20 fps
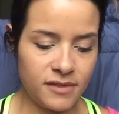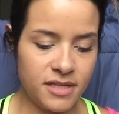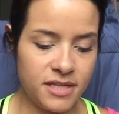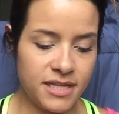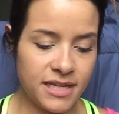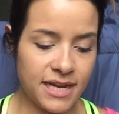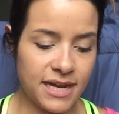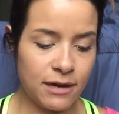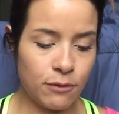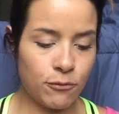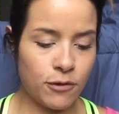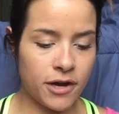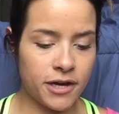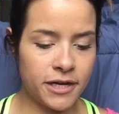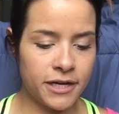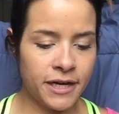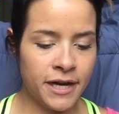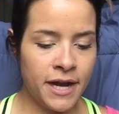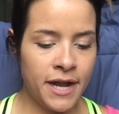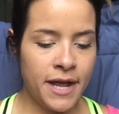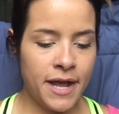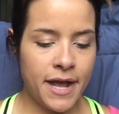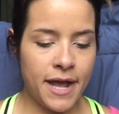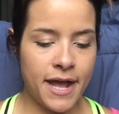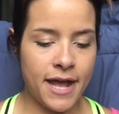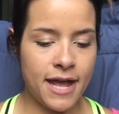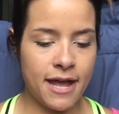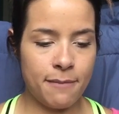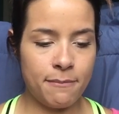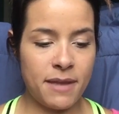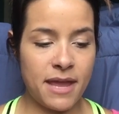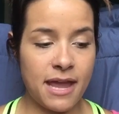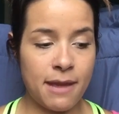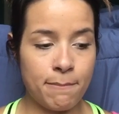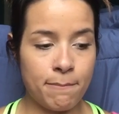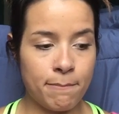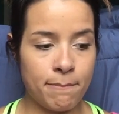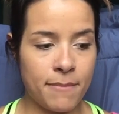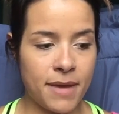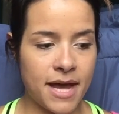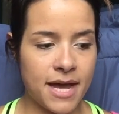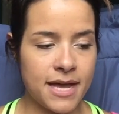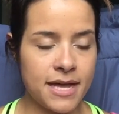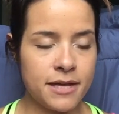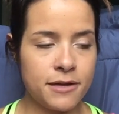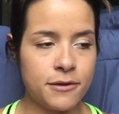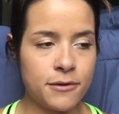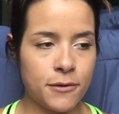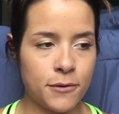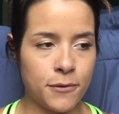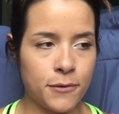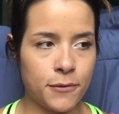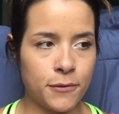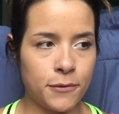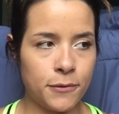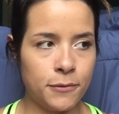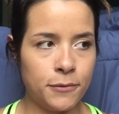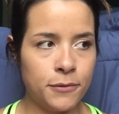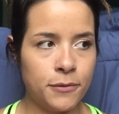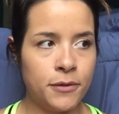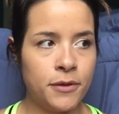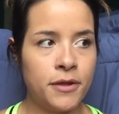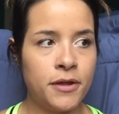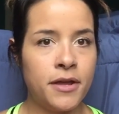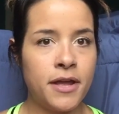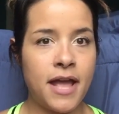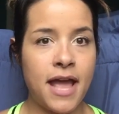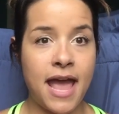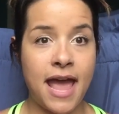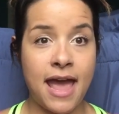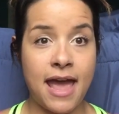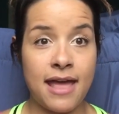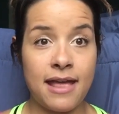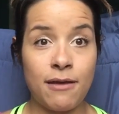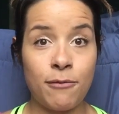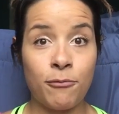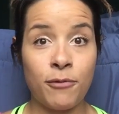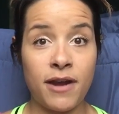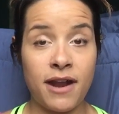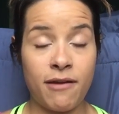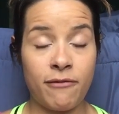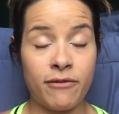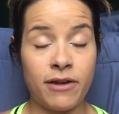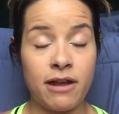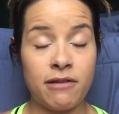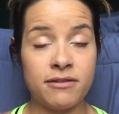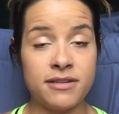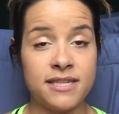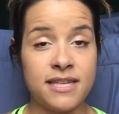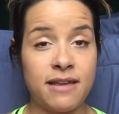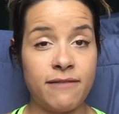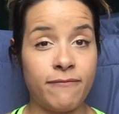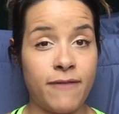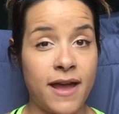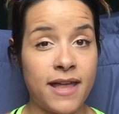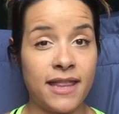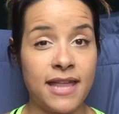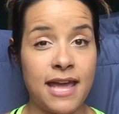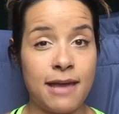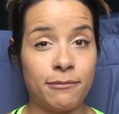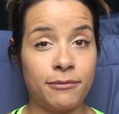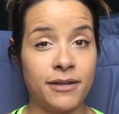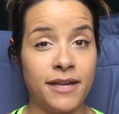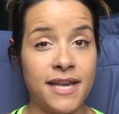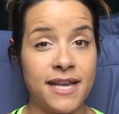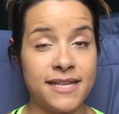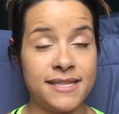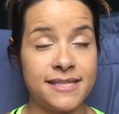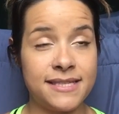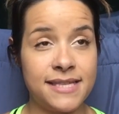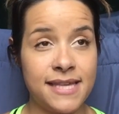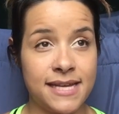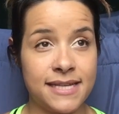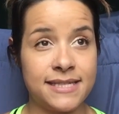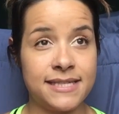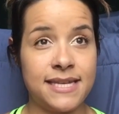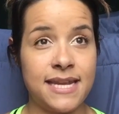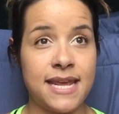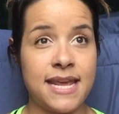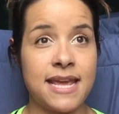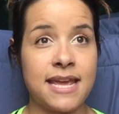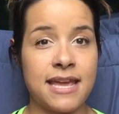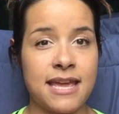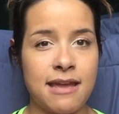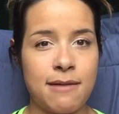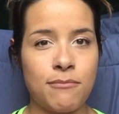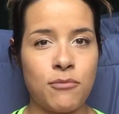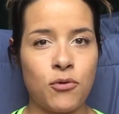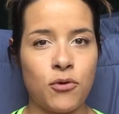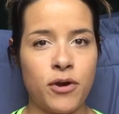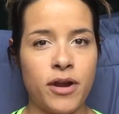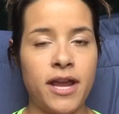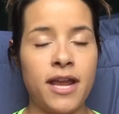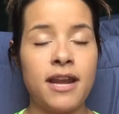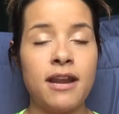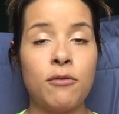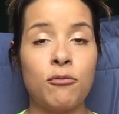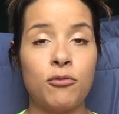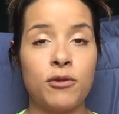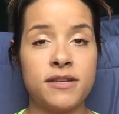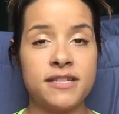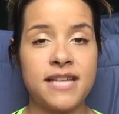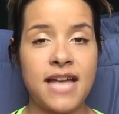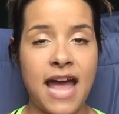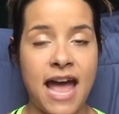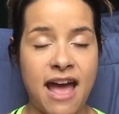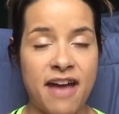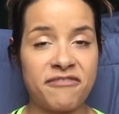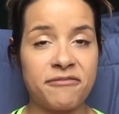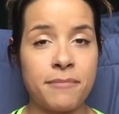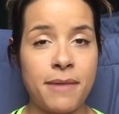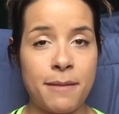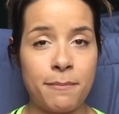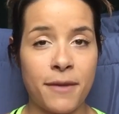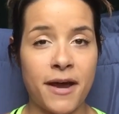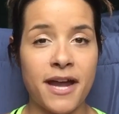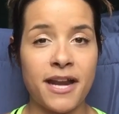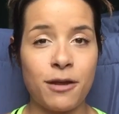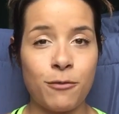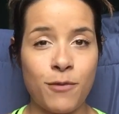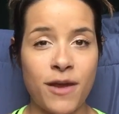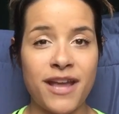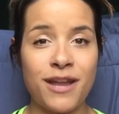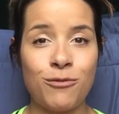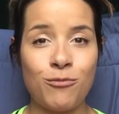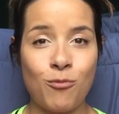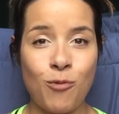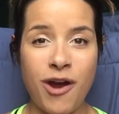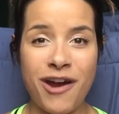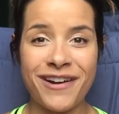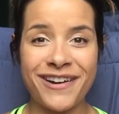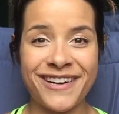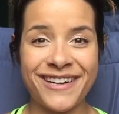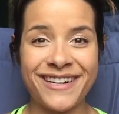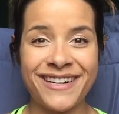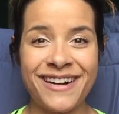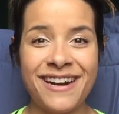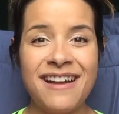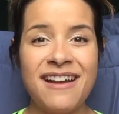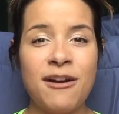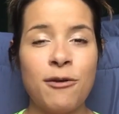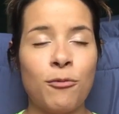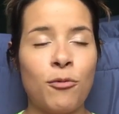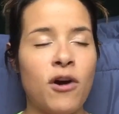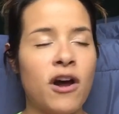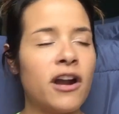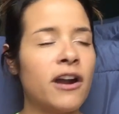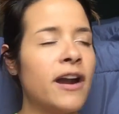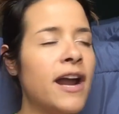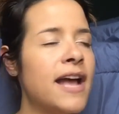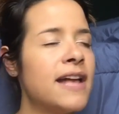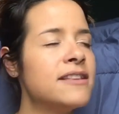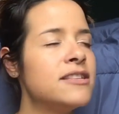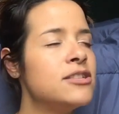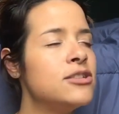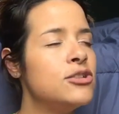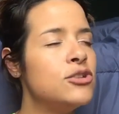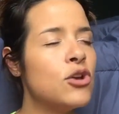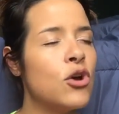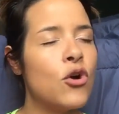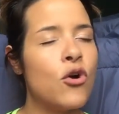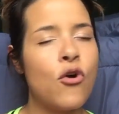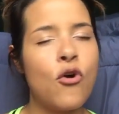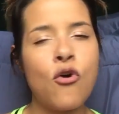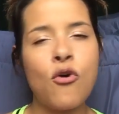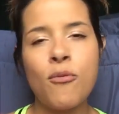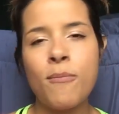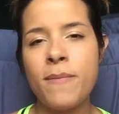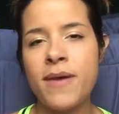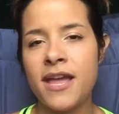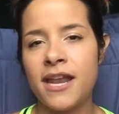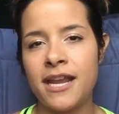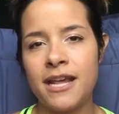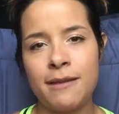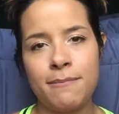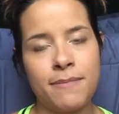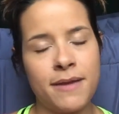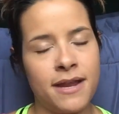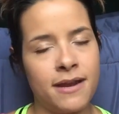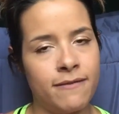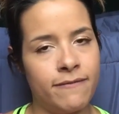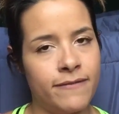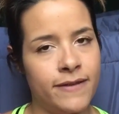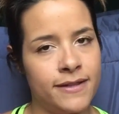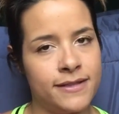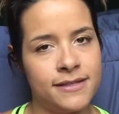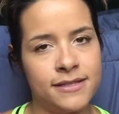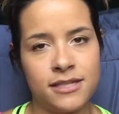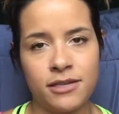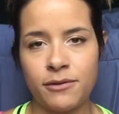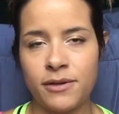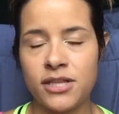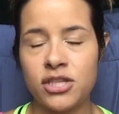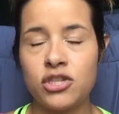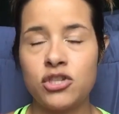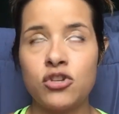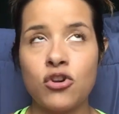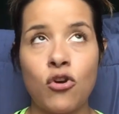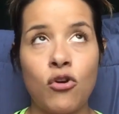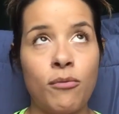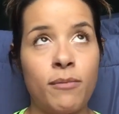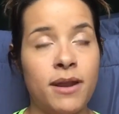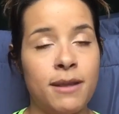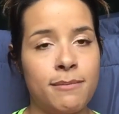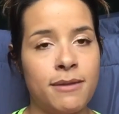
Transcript: to get in water. And my goal whenever I was finally able to hit 60 and get more in, was half my body weight in water. Water has so many benefits to it, so many